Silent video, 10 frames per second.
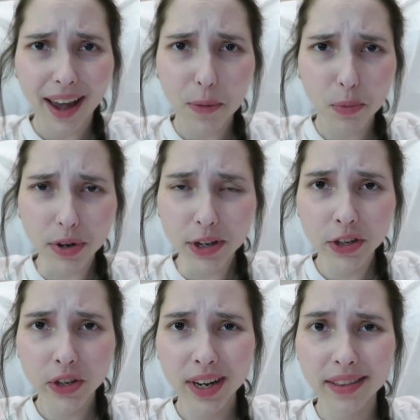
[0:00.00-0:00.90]
I'm pretty
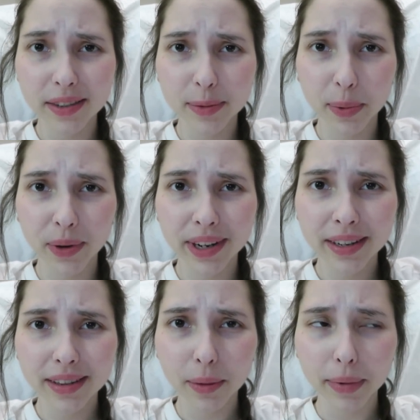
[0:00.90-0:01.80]
sure at this
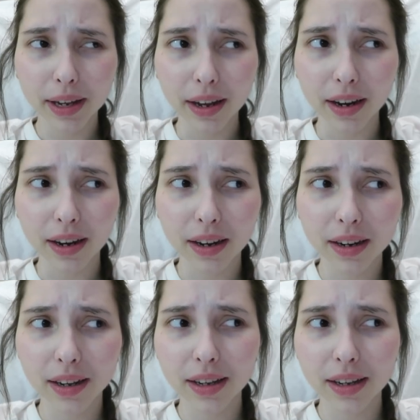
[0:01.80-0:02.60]
point that my hair